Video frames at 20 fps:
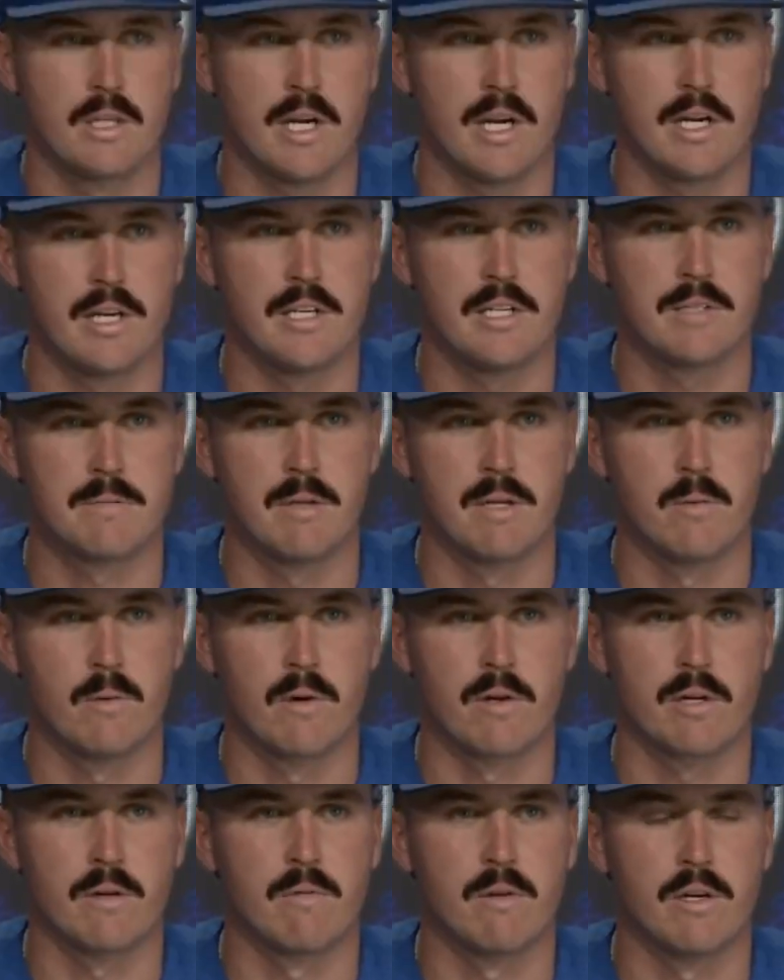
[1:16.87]
Yeah, he's been
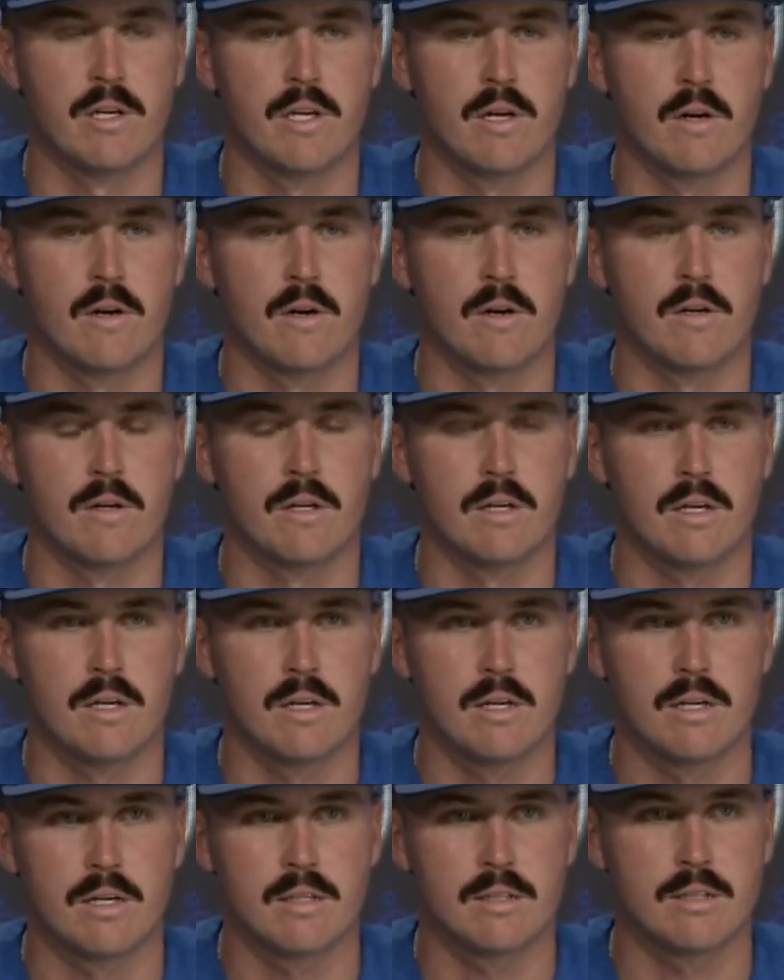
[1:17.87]
working really hard.
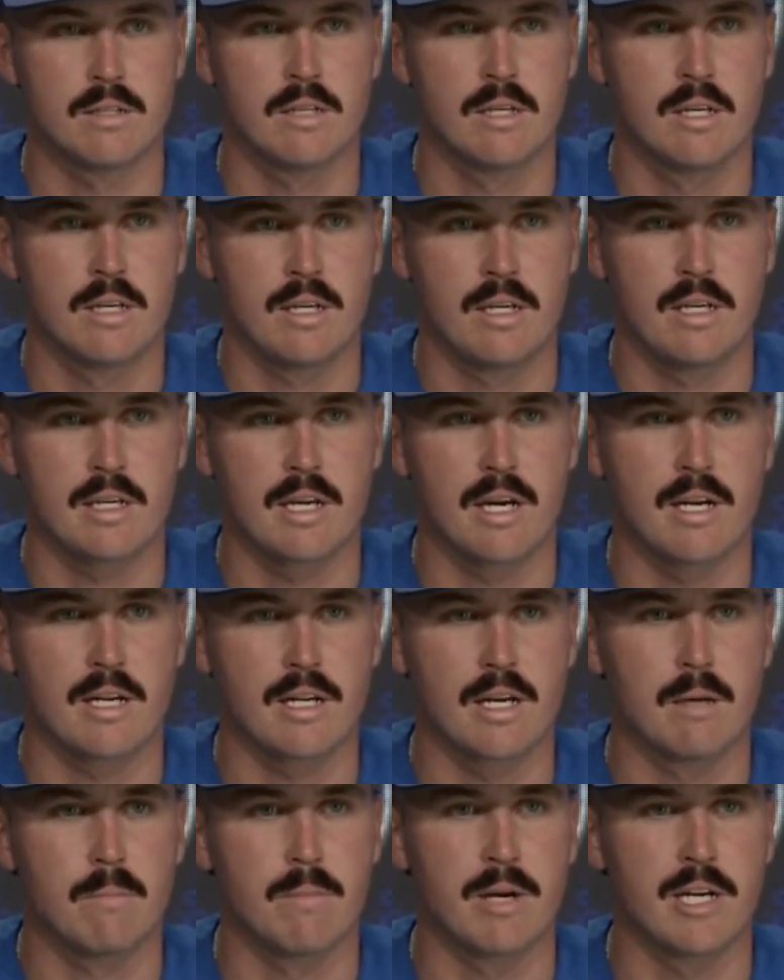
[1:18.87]
Uh, he kind
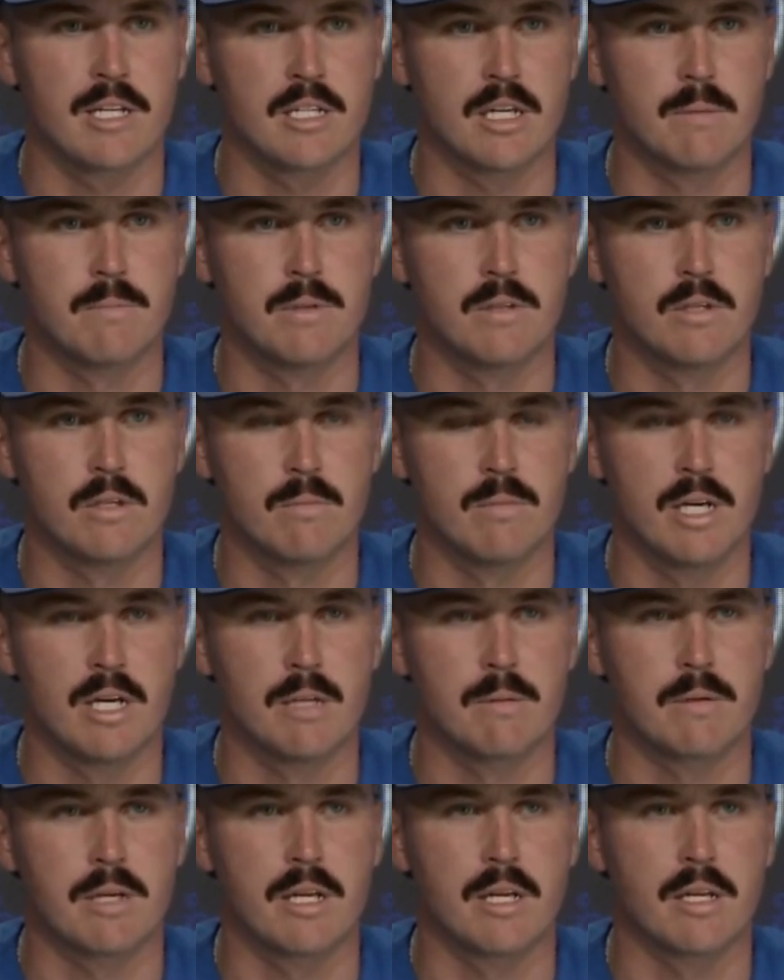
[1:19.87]
of got banged up a little bit
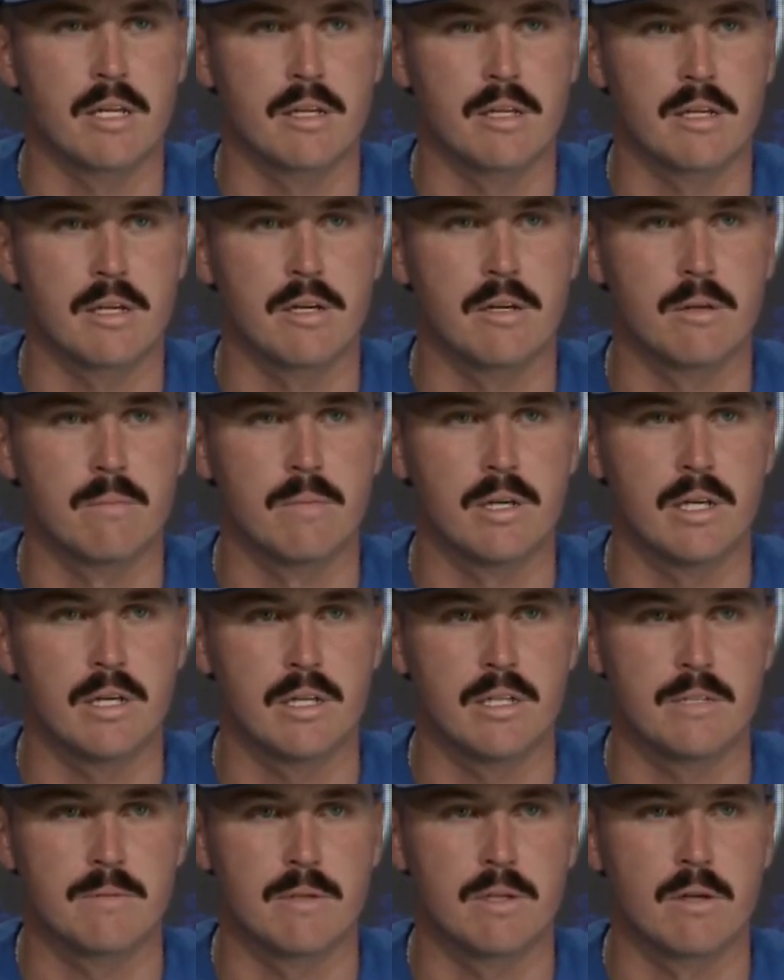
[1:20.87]
at the beginning of the year,
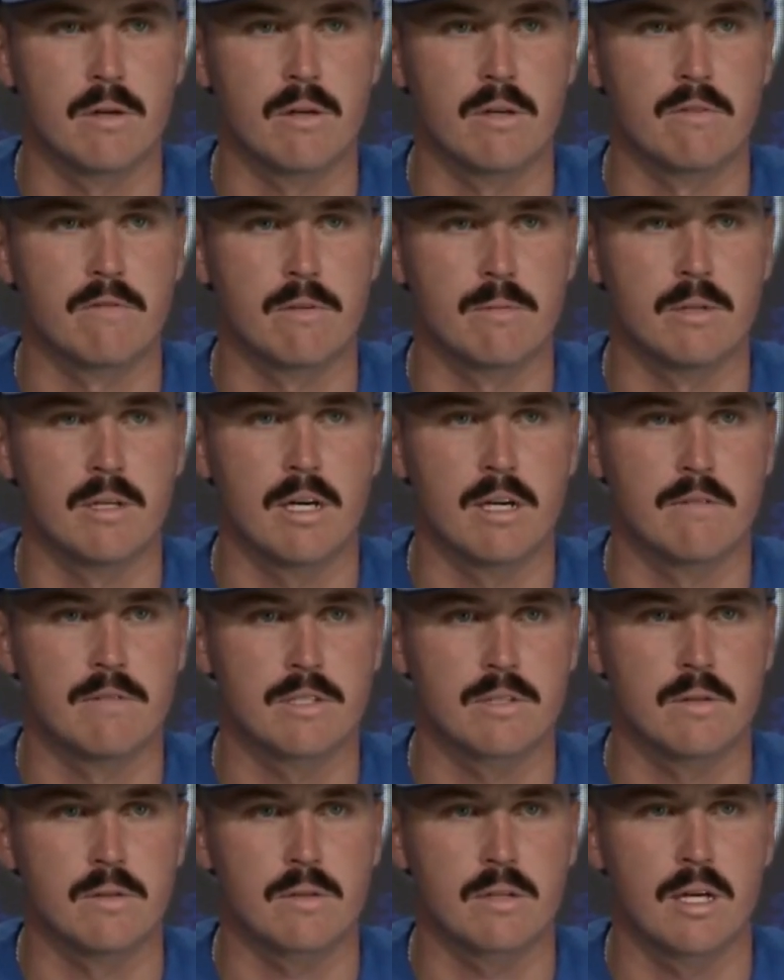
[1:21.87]
but he's been learning from a lot of
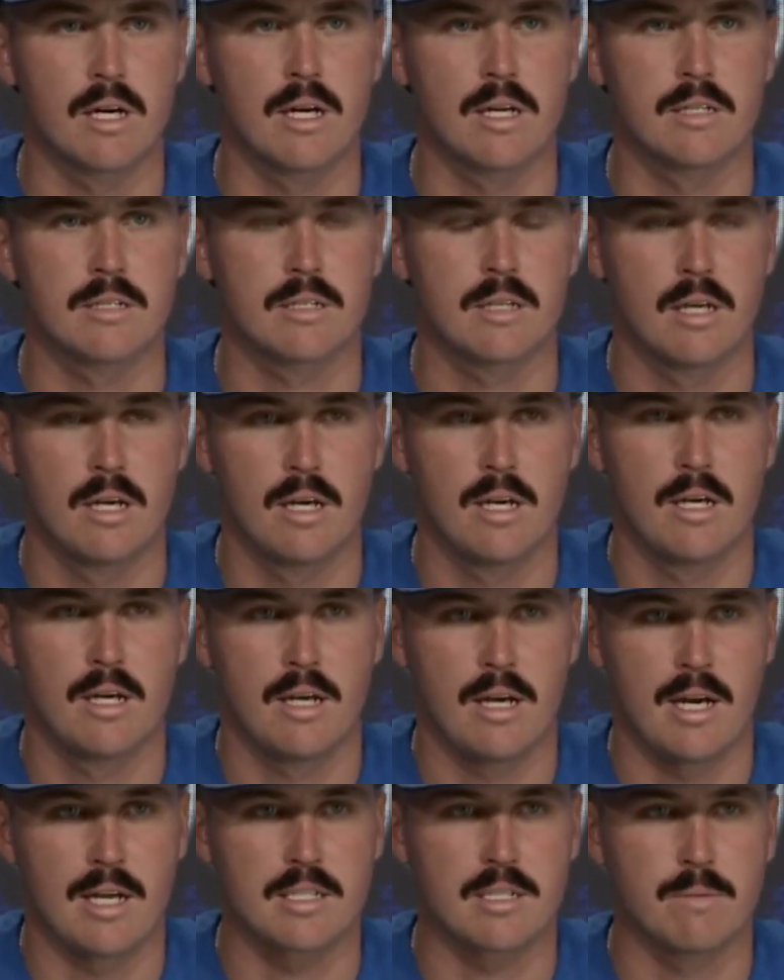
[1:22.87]
us old guys,
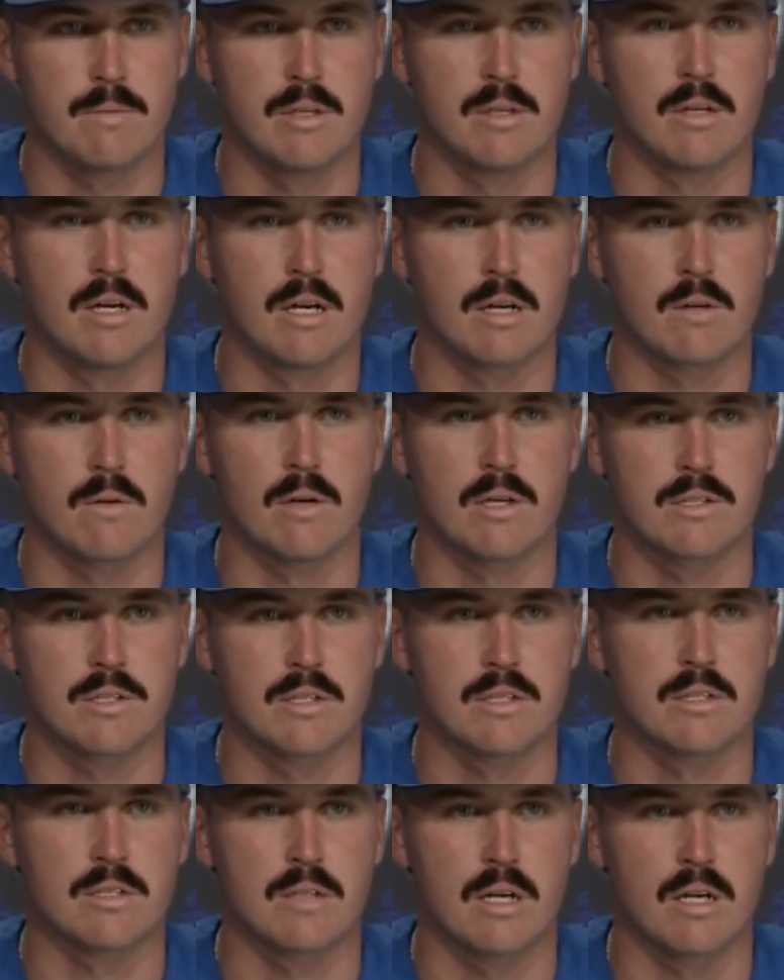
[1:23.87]
asking me a lot of
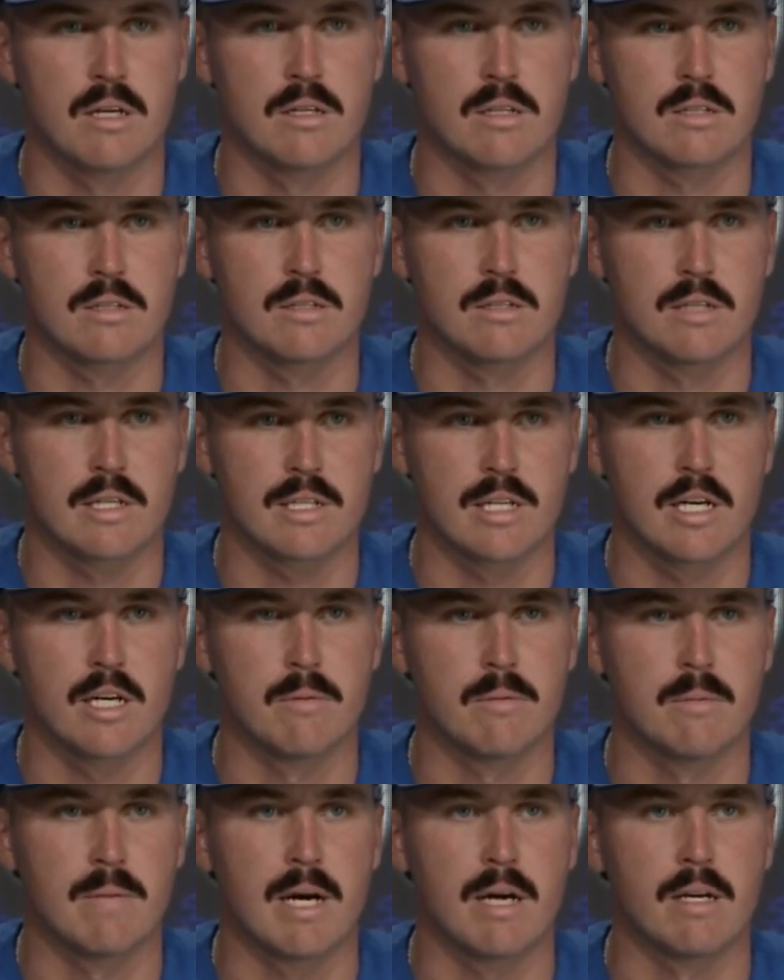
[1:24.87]
questions. So I look, like to
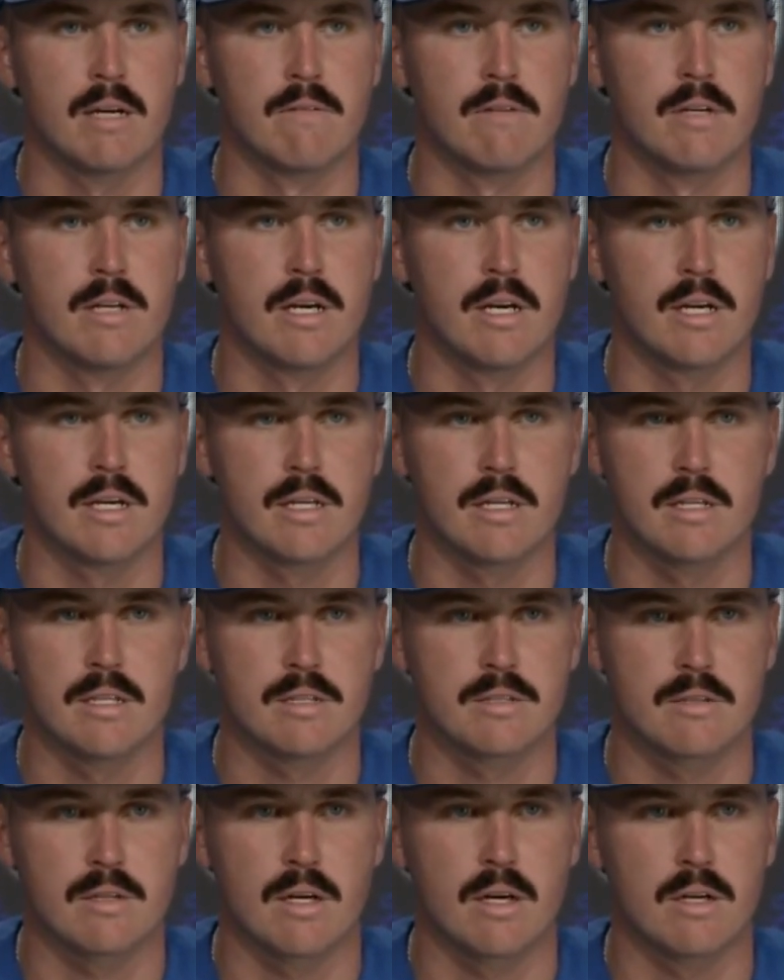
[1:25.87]
help him out every day, and
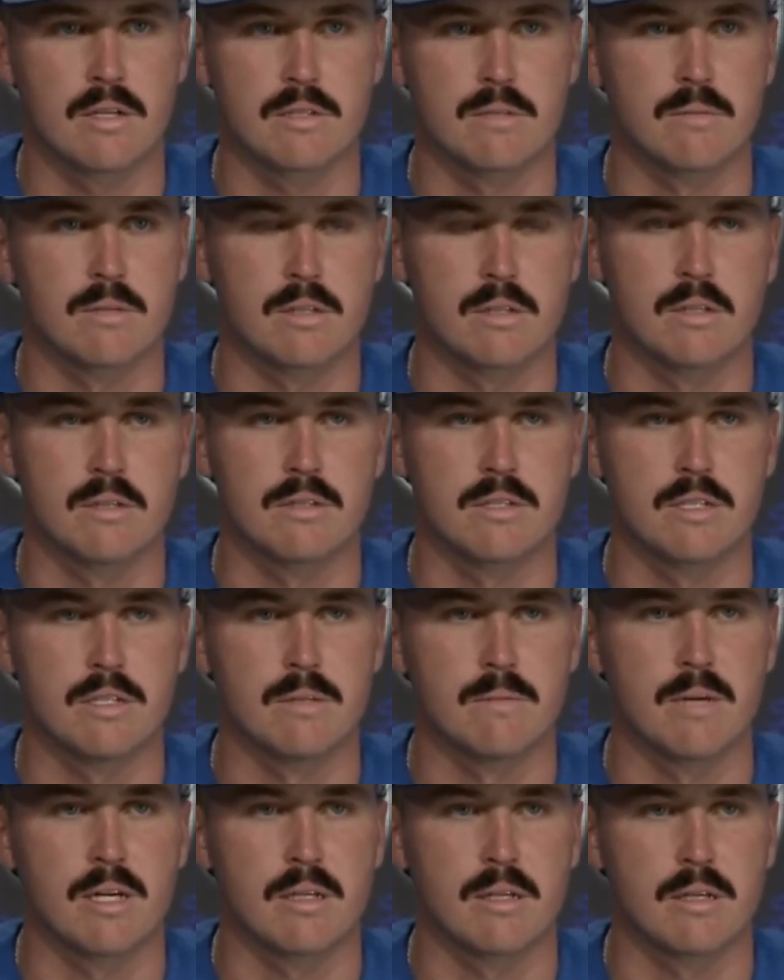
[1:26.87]
it's awesome to go see
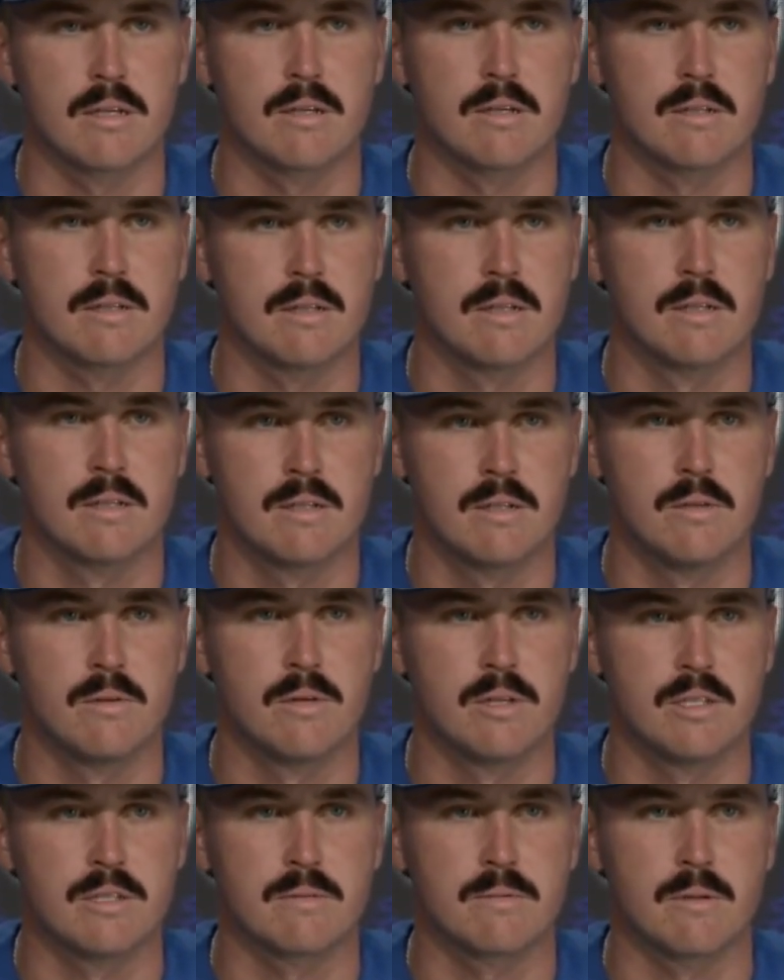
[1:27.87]
him out there and
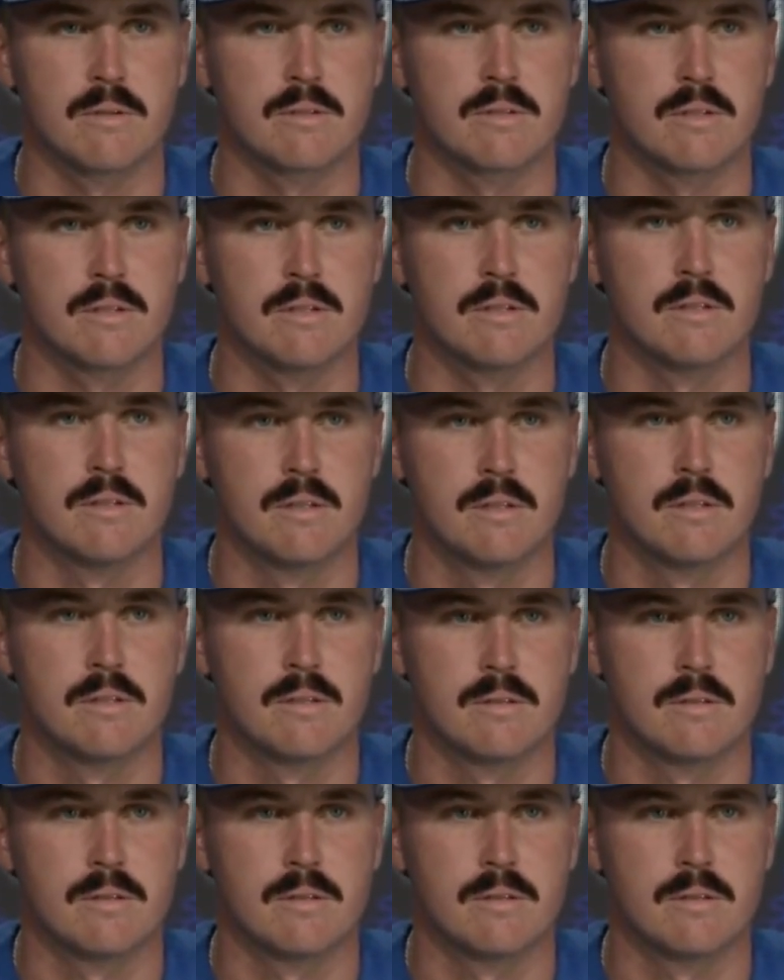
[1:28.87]
do what he's supposed to do.